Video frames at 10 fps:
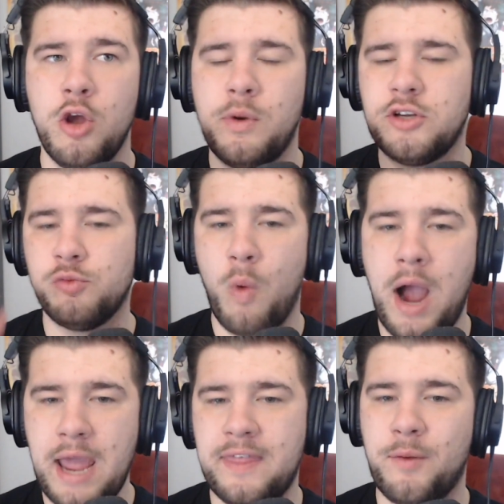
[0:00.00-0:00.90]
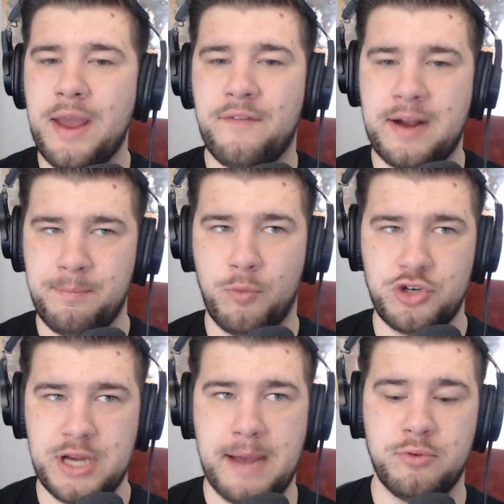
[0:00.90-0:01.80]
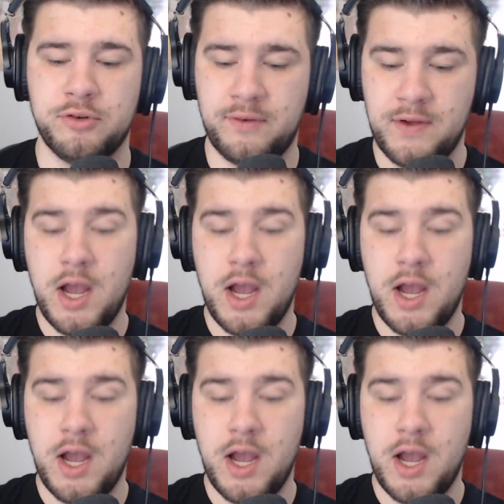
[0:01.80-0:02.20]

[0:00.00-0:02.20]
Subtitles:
which is why I think we have a couple more chapters of